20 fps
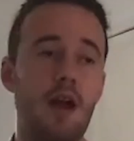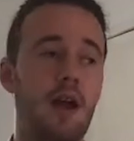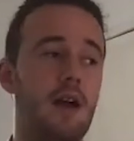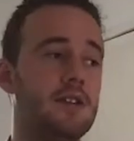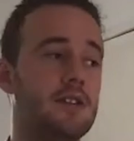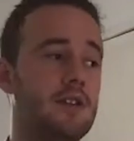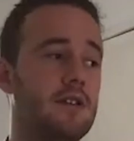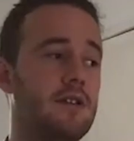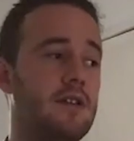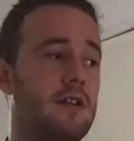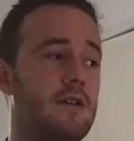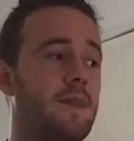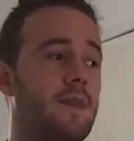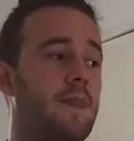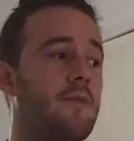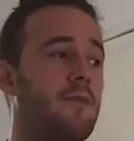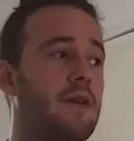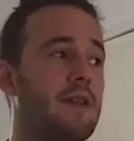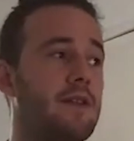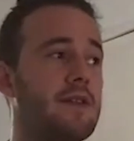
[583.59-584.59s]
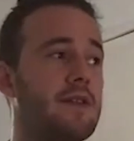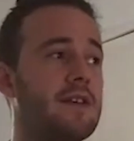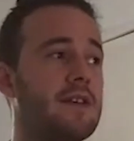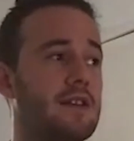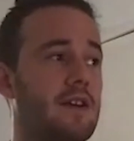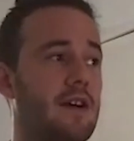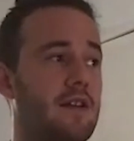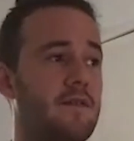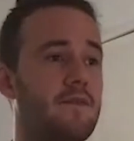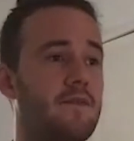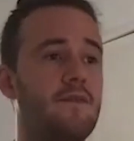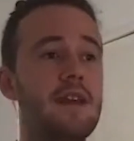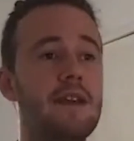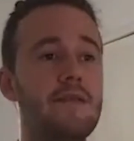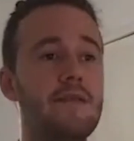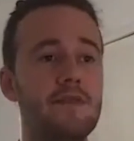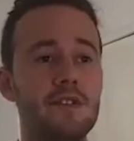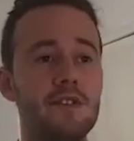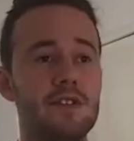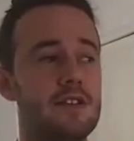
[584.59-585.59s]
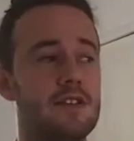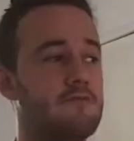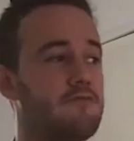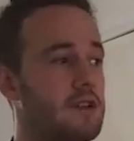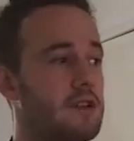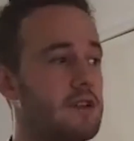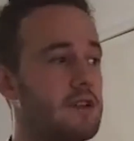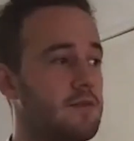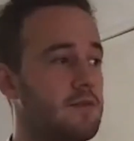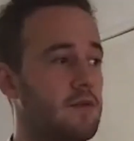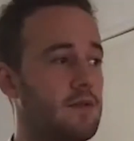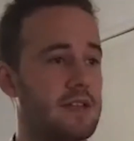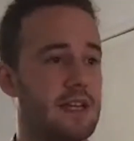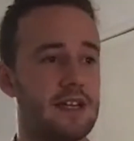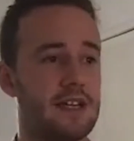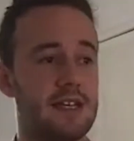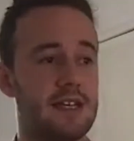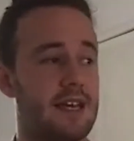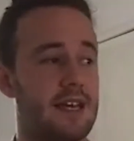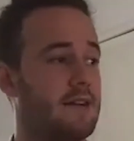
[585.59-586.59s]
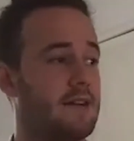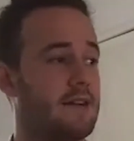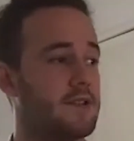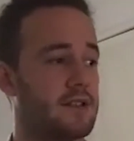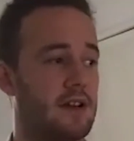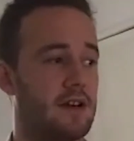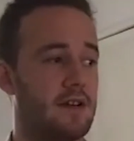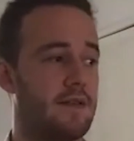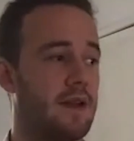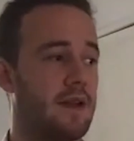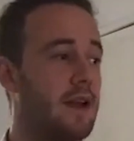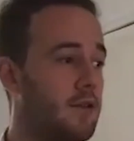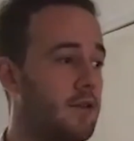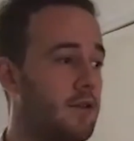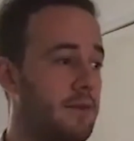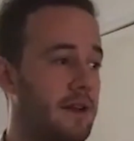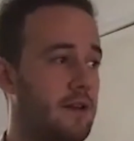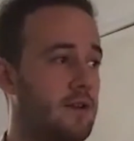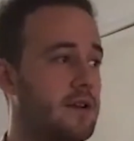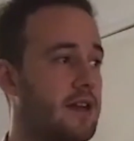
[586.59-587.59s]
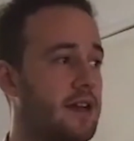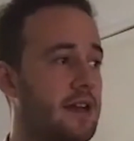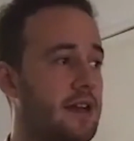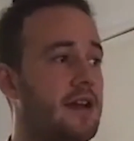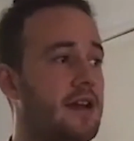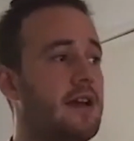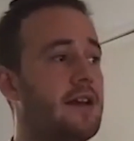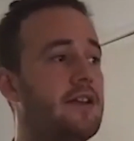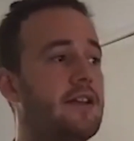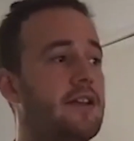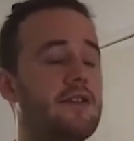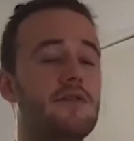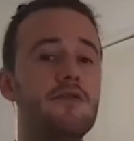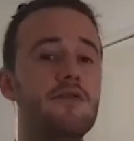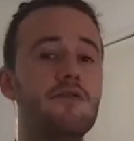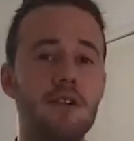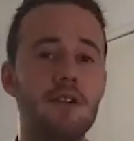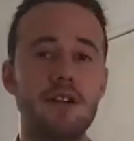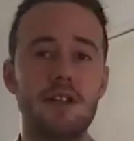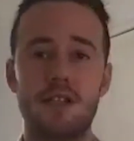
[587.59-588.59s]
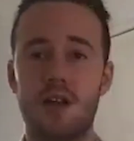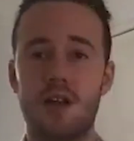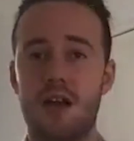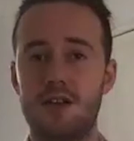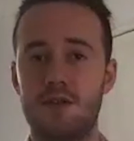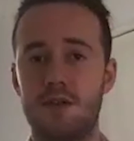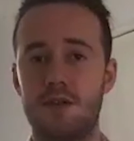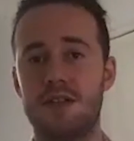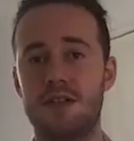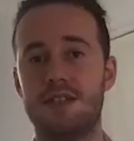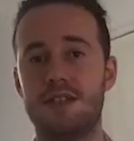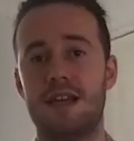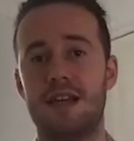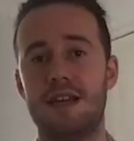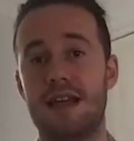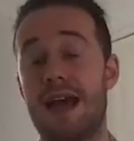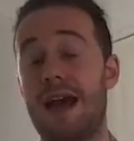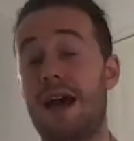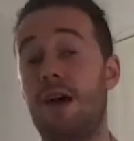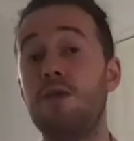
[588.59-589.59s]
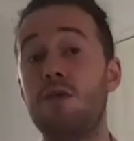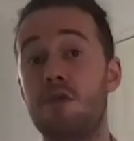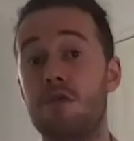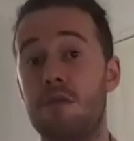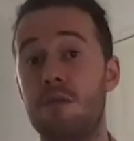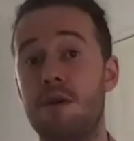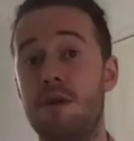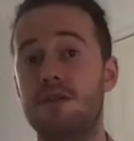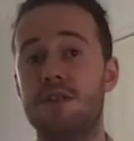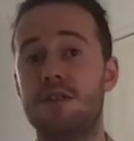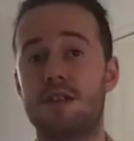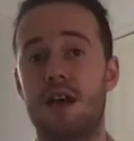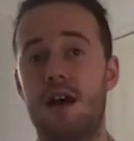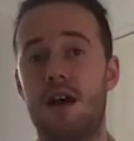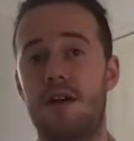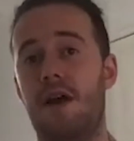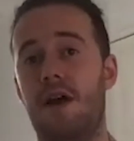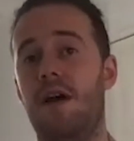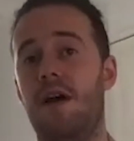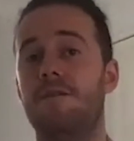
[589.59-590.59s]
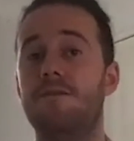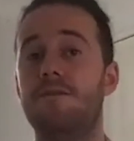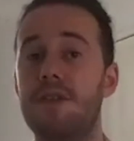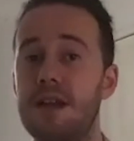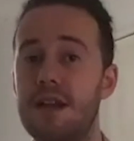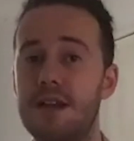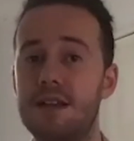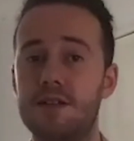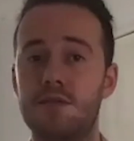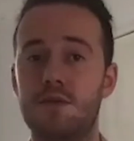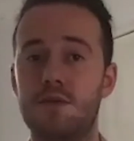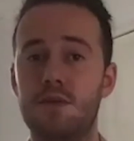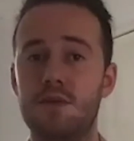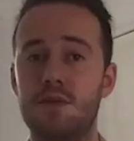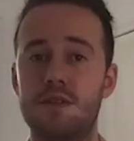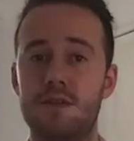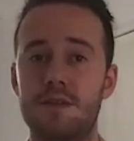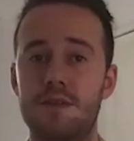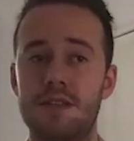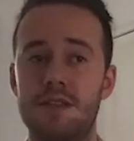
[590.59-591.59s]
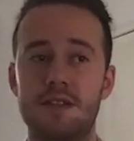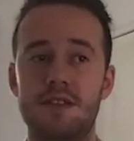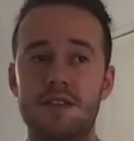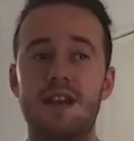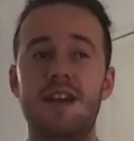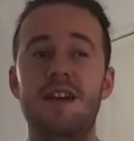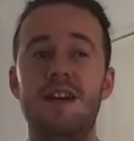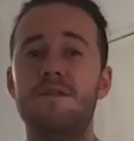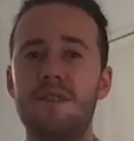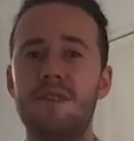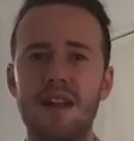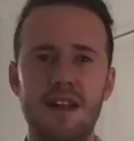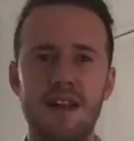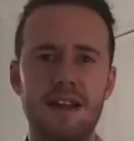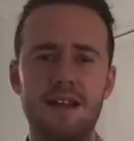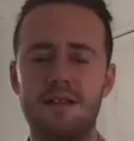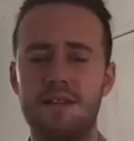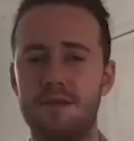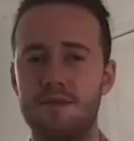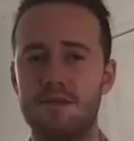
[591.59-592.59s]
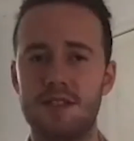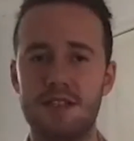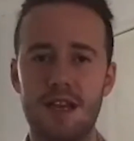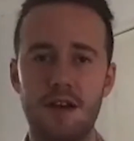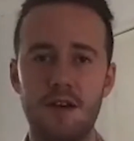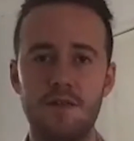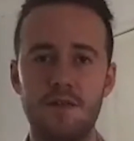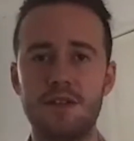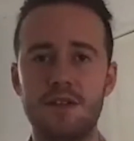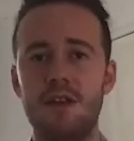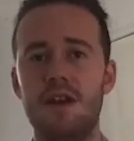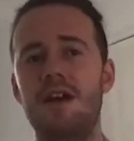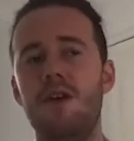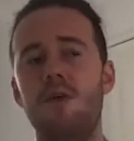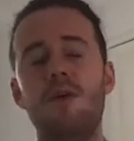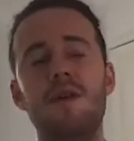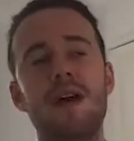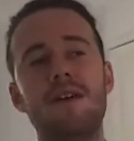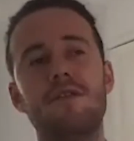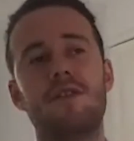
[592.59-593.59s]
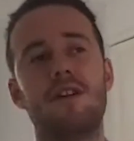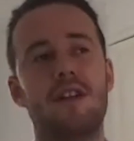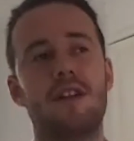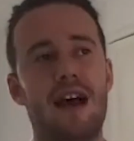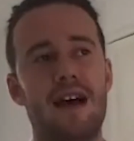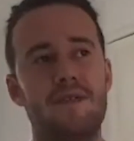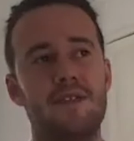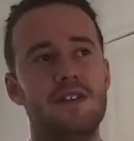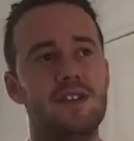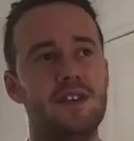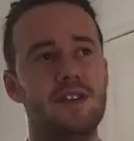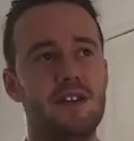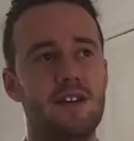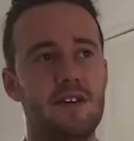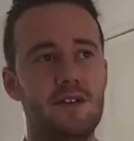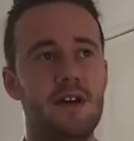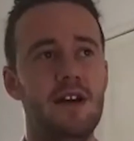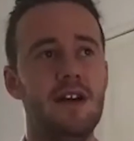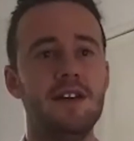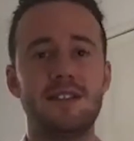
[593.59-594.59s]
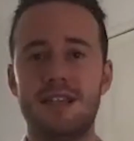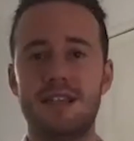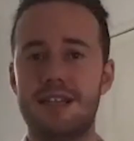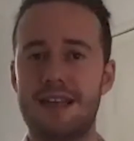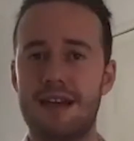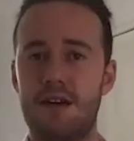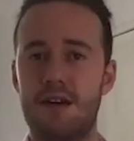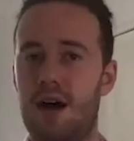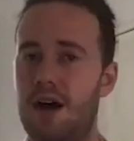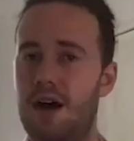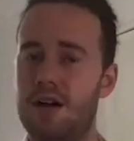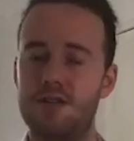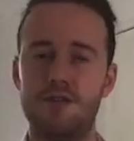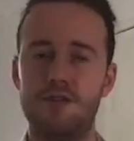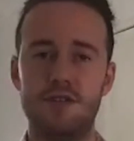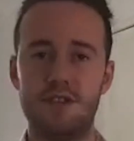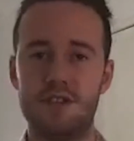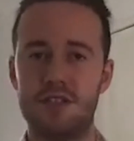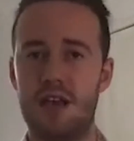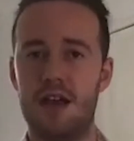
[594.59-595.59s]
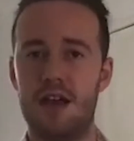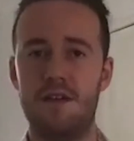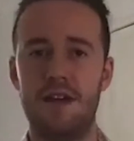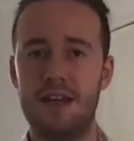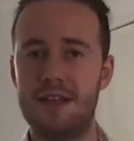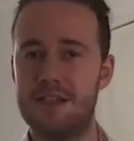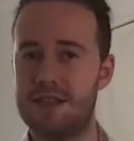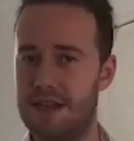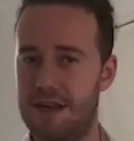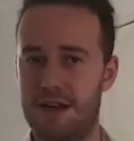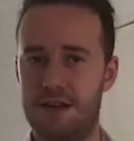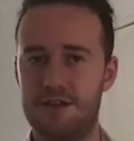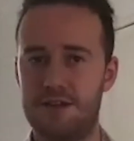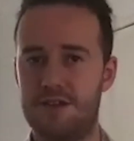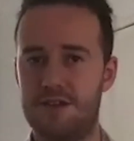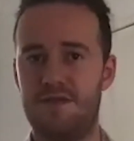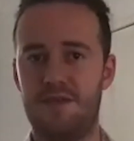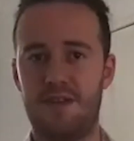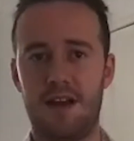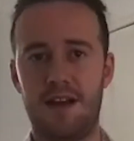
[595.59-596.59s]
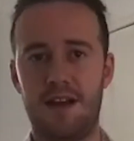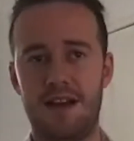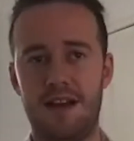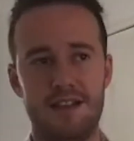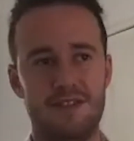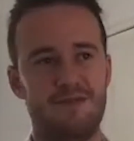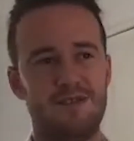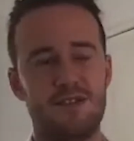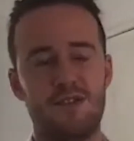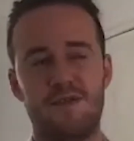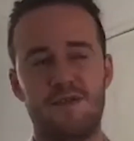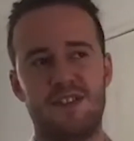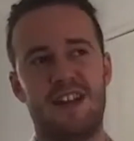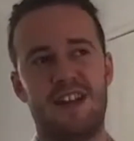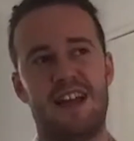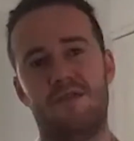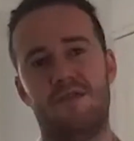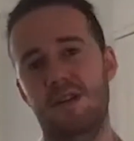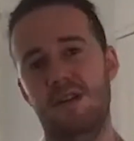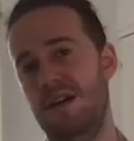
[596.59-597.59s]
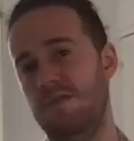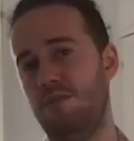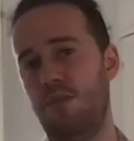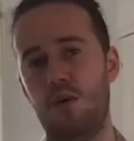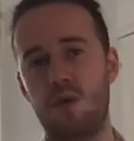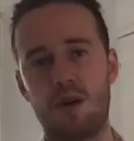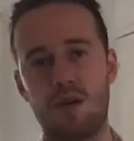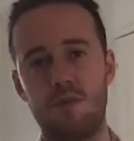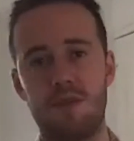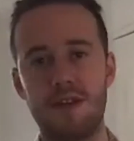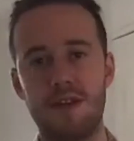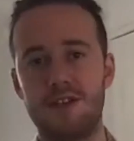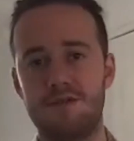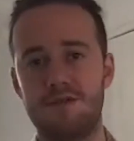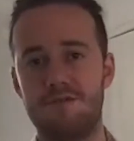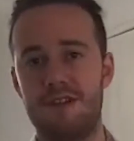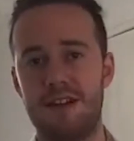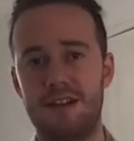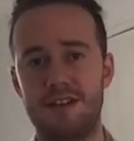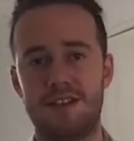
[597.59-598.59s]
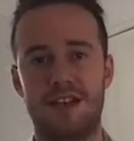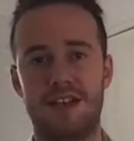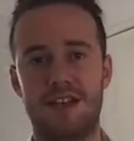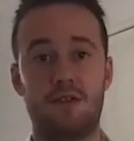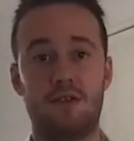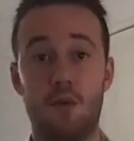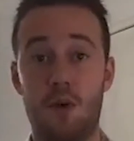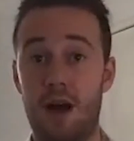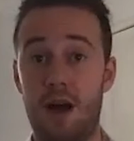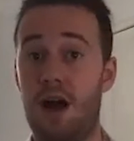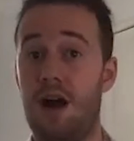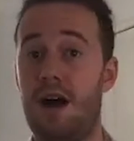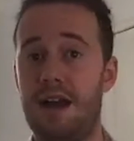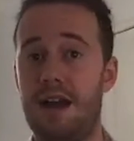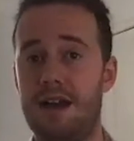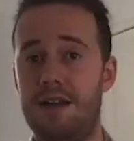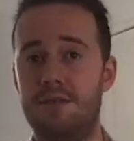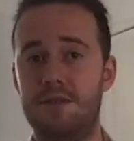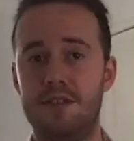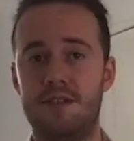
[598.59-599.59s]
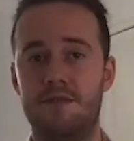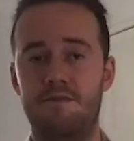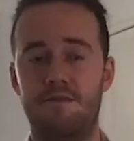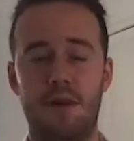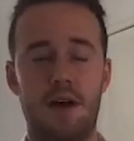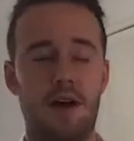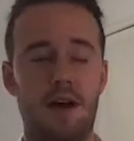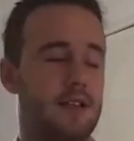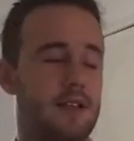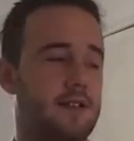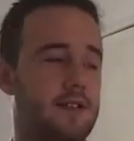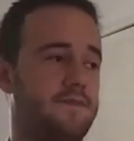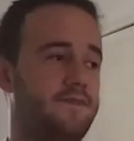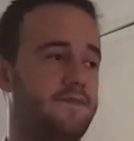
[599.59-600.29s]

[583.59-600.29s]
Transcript: So, with this kind of, even just this really small data here and just kind of a little bit looking, you can already really start to understand how your remote staff are feeling towards the business, feeling themselves, without kind of having to, send out 100 surveys and 100 flyers, which often have poor completion rates and quite a high elements of bias.